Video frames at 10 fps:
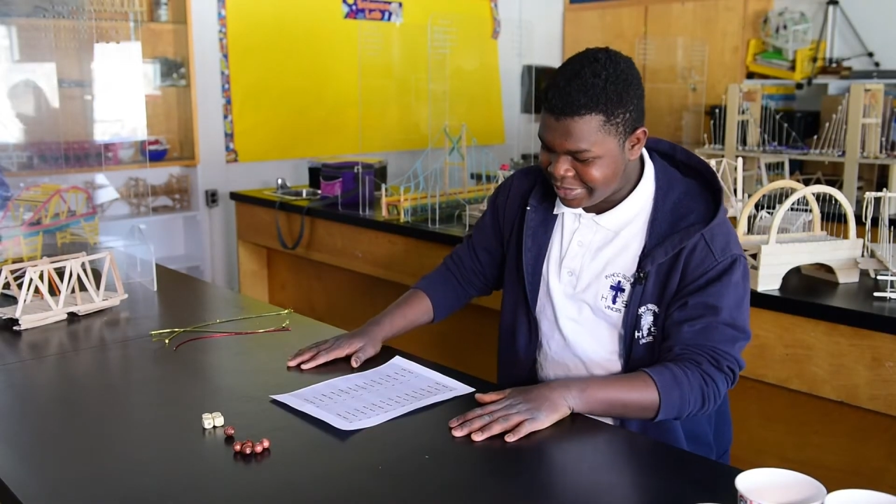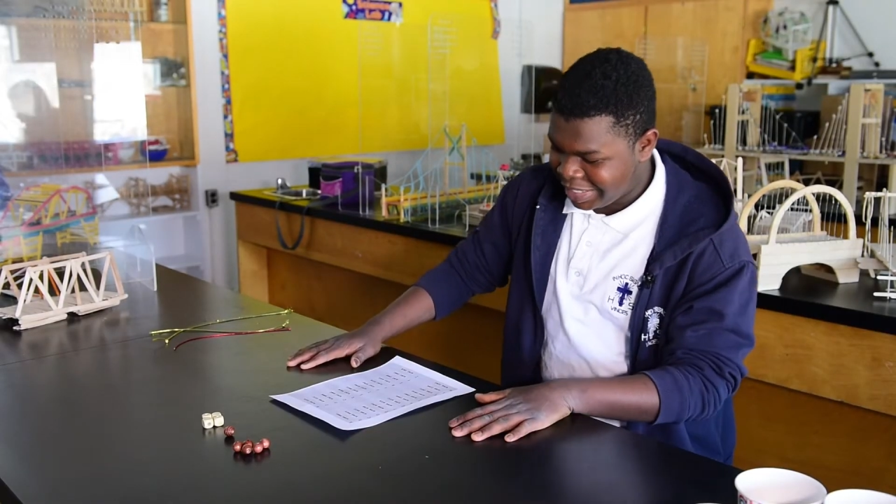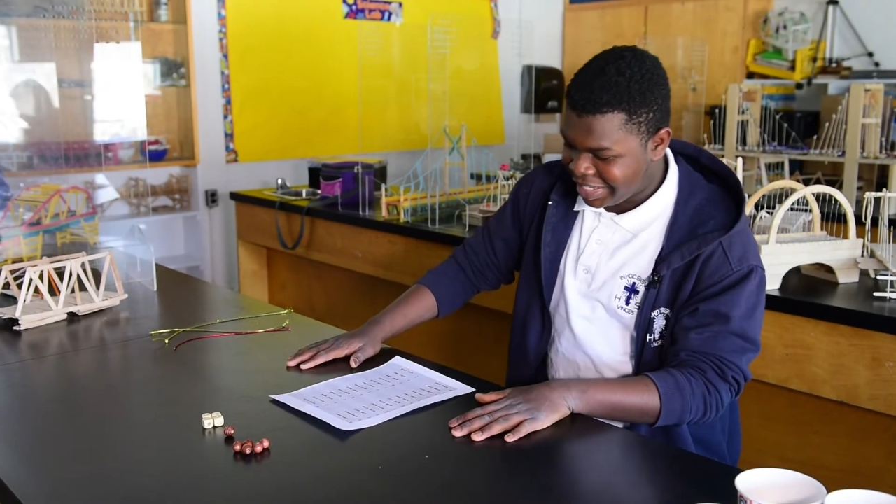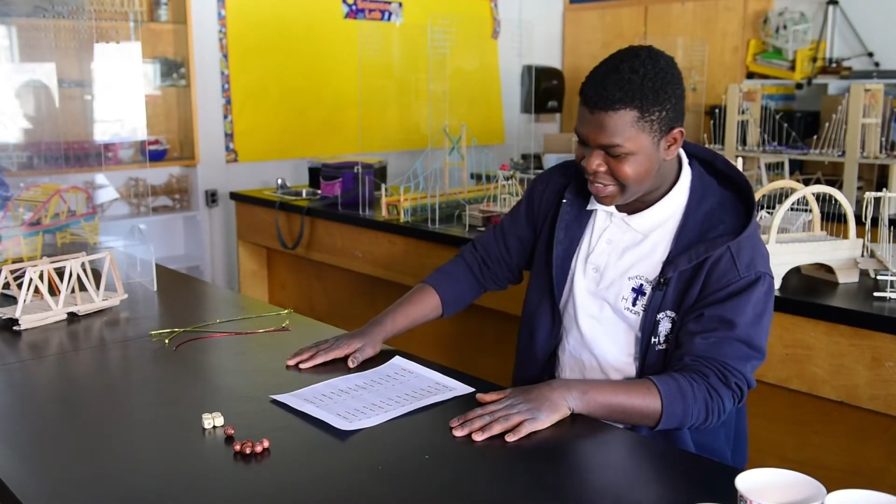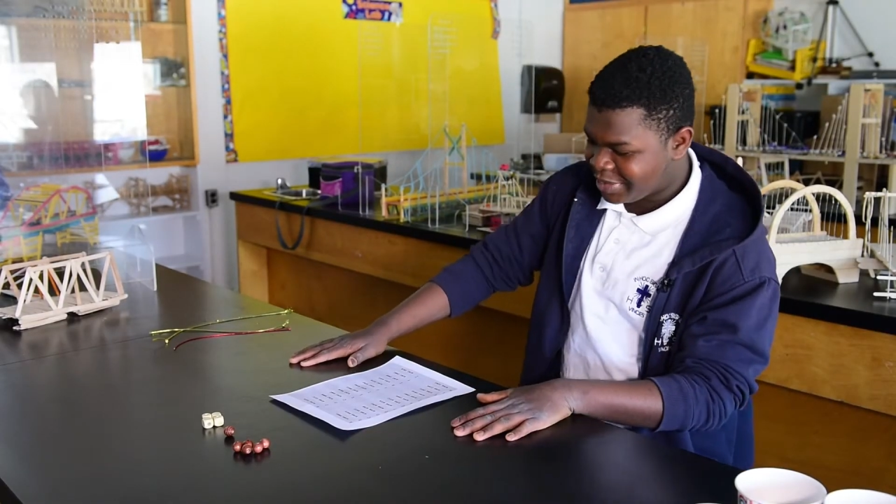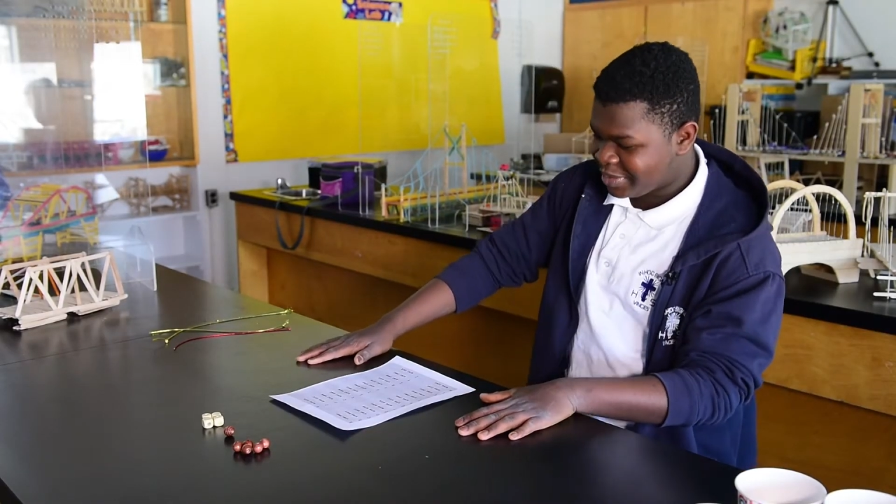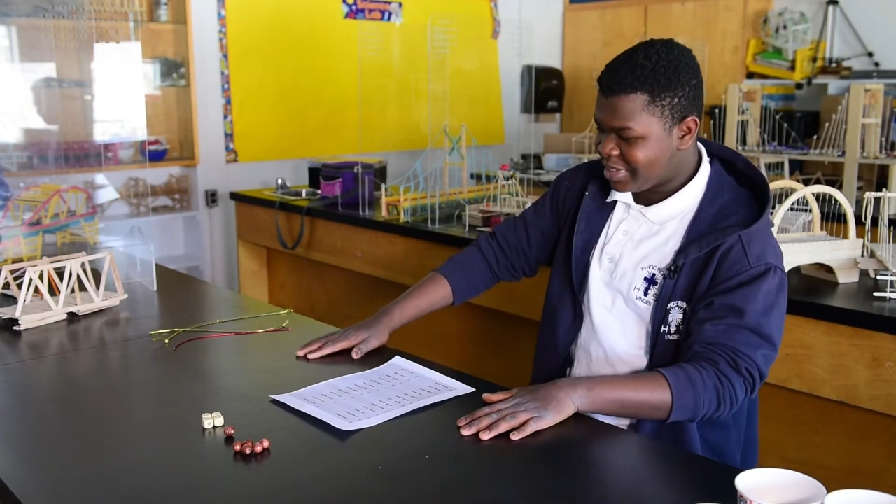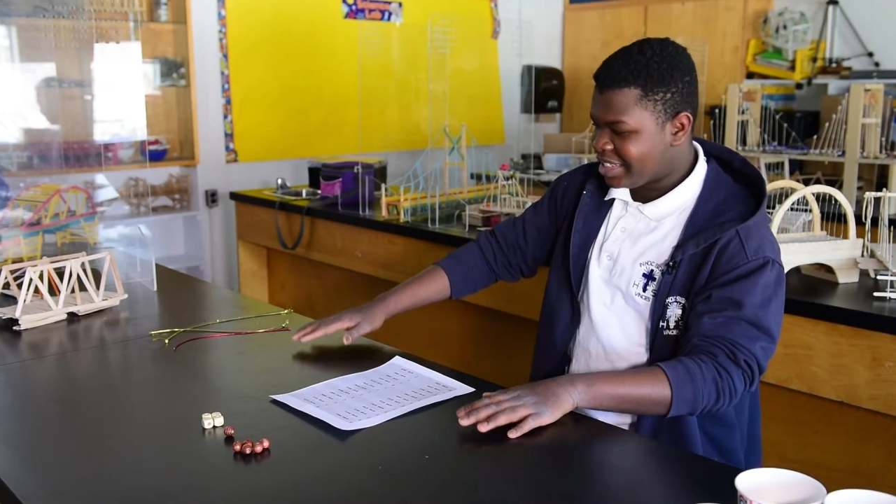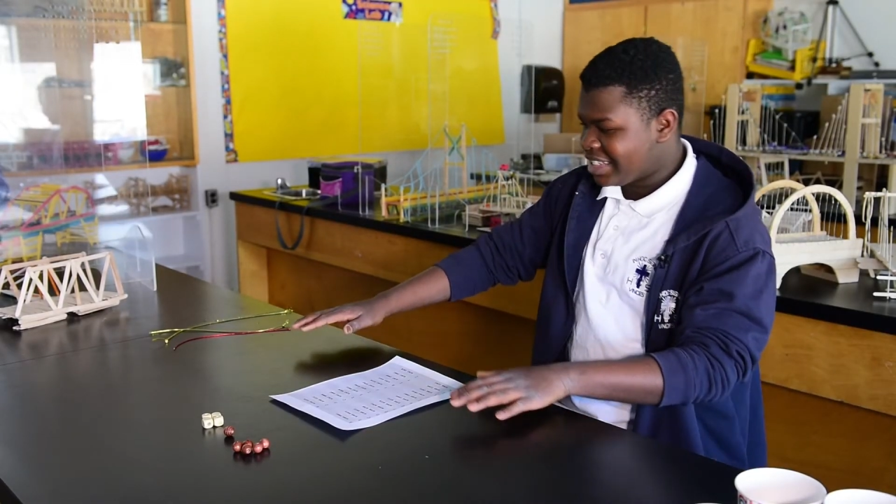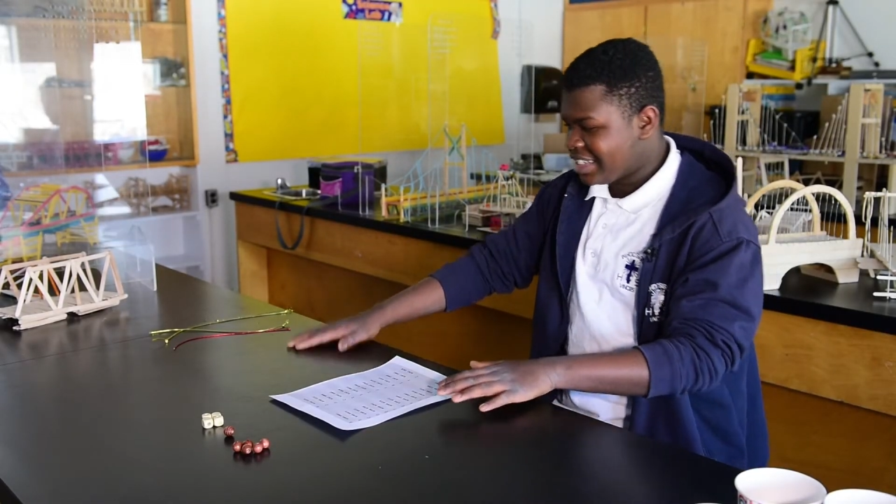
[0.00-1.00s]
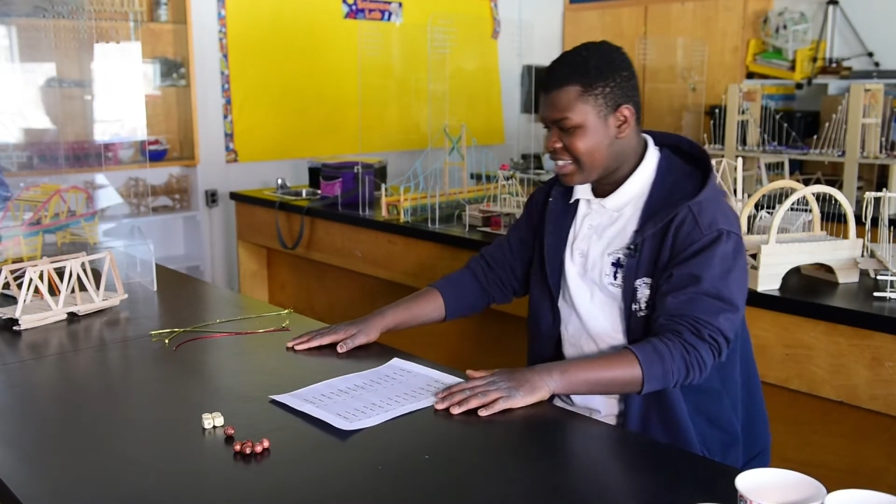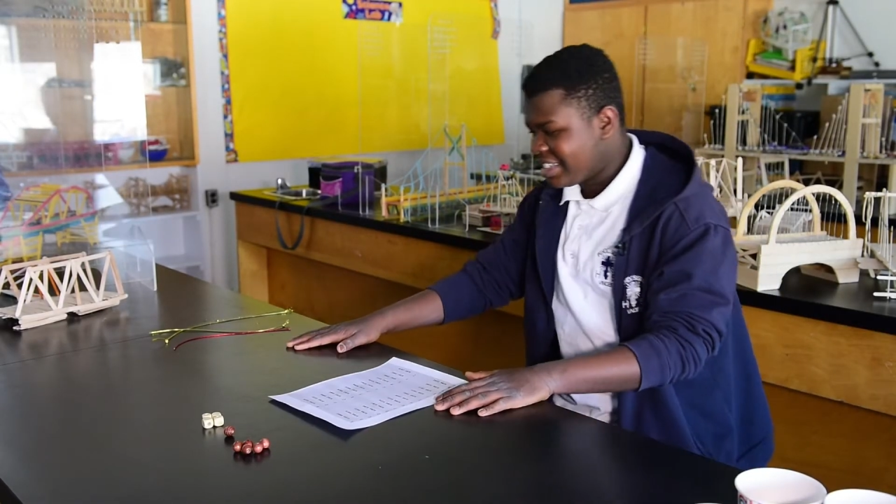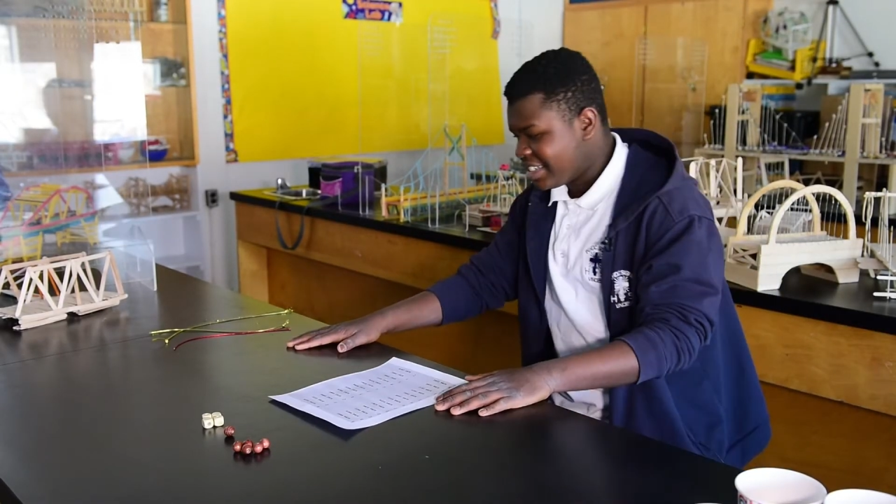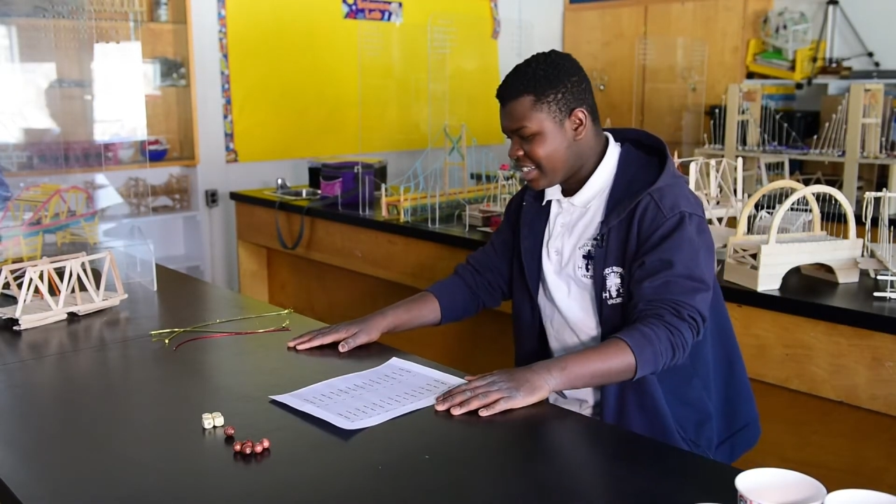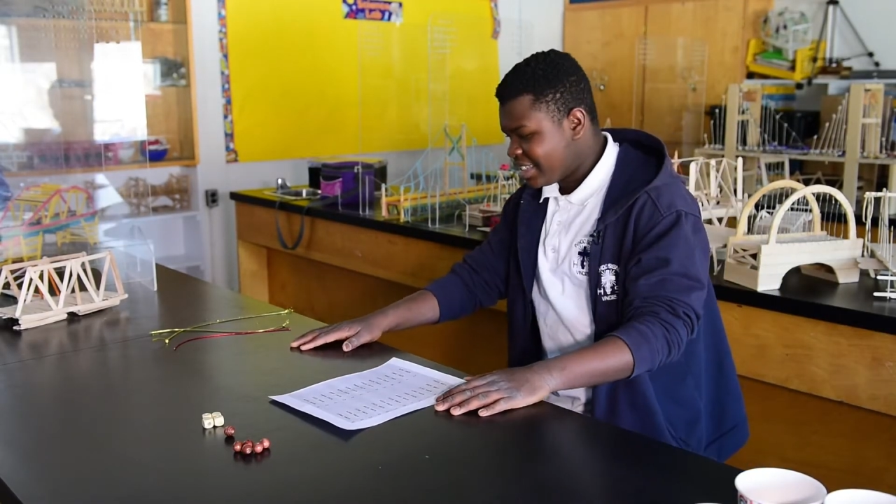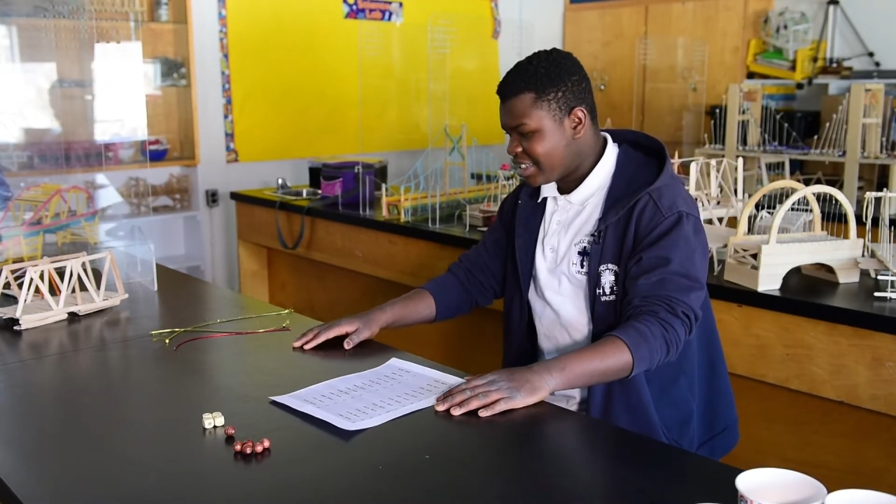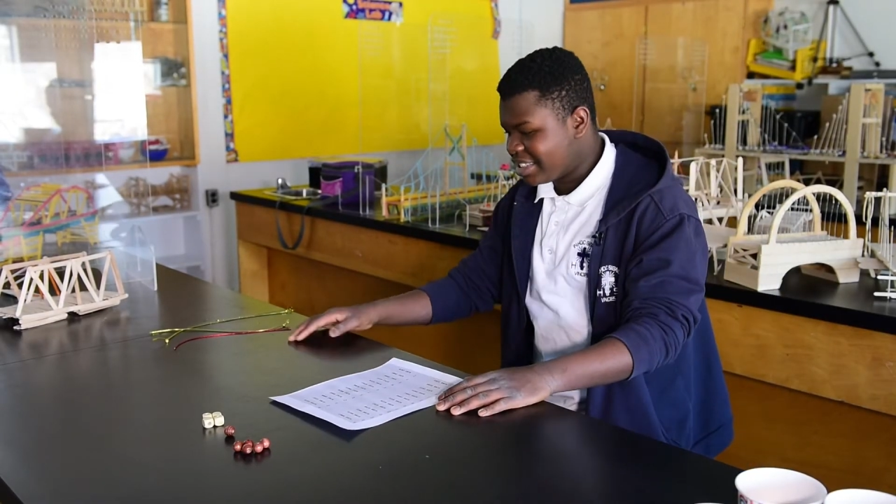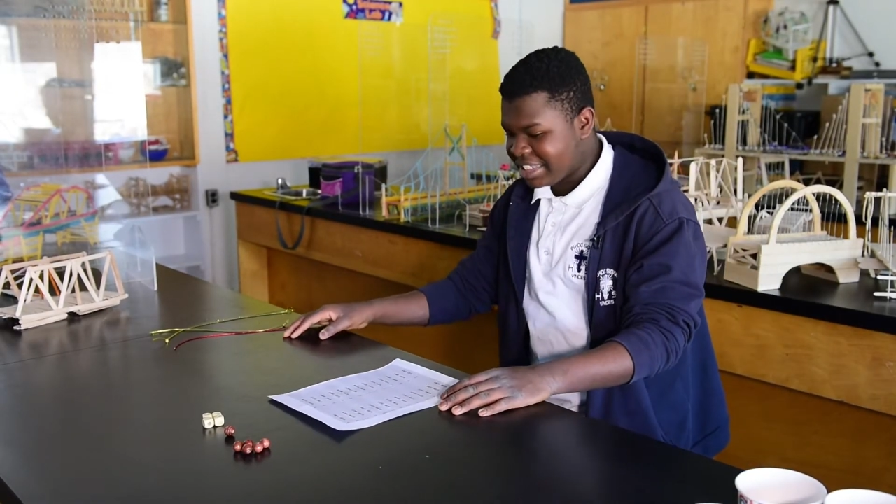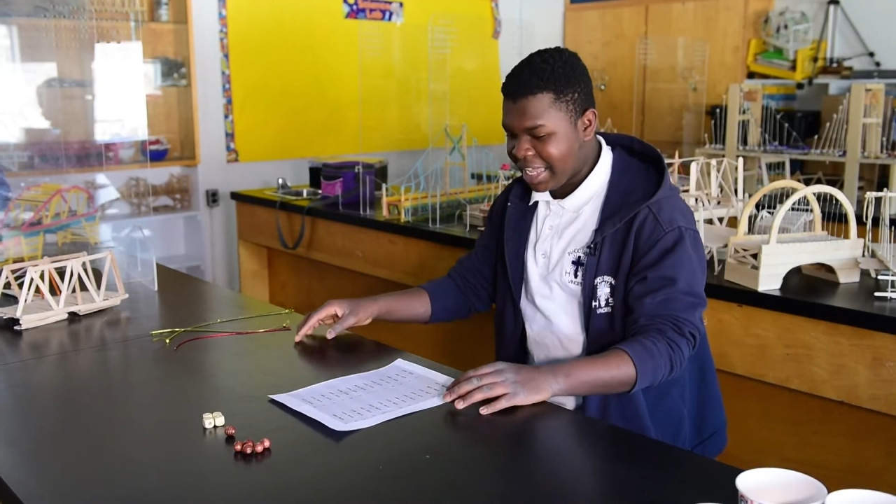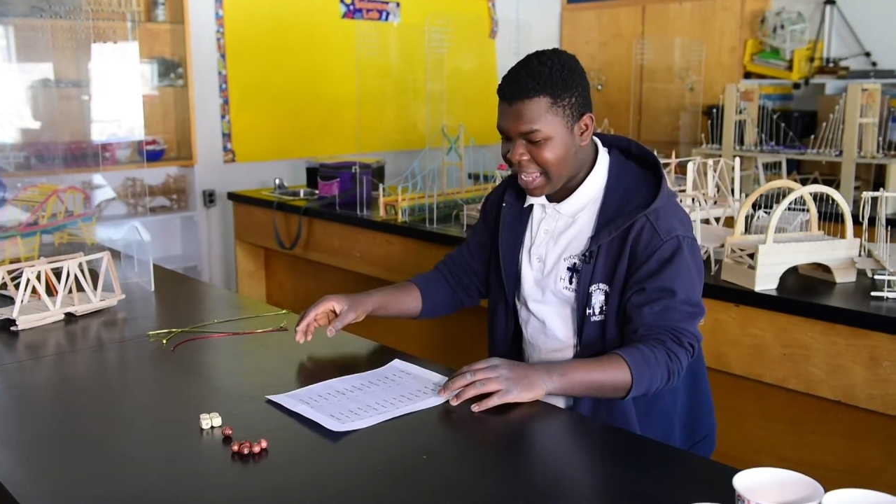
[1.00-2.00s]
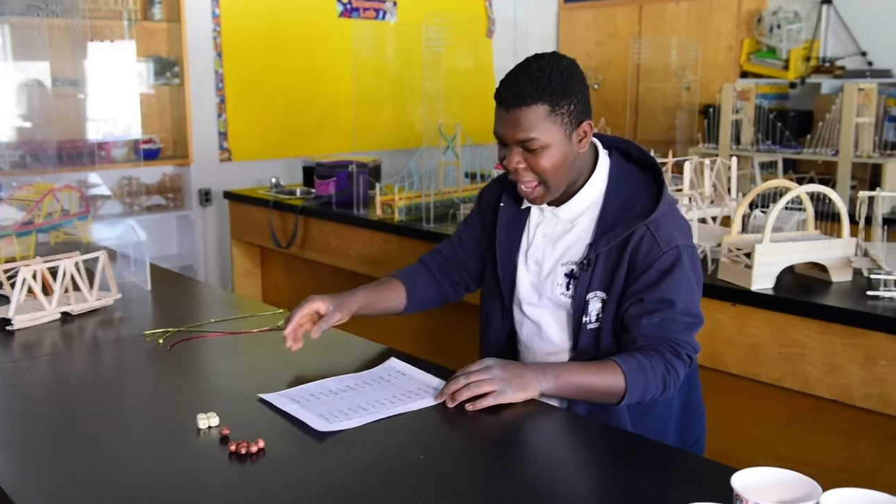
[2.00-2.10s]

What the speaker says: begin. So today